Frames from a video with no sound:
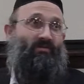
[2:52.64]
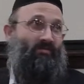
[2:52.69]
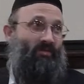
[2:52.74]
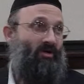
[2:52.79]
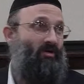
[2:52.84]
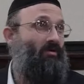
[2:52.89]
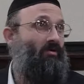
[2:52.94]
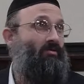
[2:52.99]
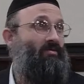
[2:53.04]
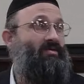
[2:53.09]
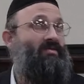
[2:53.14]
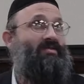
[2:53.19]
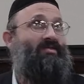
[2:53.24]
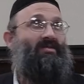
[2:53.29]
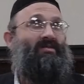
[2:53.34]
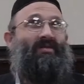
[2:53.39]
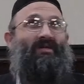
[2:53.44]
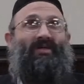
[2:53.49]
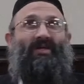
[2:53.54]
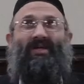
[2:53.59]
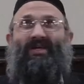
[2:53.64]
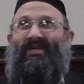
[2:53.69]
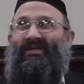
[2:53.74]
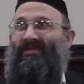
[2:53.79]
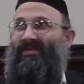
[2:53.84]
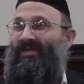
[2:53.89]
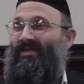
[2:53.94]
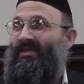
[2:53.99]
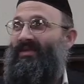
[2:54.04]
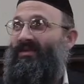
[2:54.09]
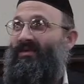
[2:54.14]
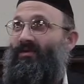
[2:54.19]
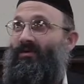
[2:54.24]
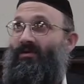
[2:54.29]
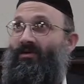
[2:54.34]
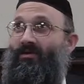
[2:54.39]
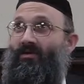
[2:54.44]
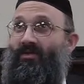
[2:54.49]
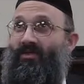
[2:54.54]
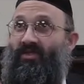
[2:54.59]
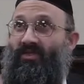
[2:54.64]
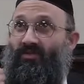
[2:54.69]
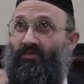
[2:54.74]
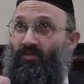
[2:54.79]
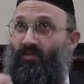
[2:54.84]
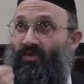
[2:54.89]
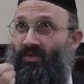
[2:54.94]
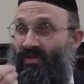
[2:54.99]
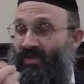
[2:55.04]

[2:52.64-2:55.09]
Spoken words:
Imahohos through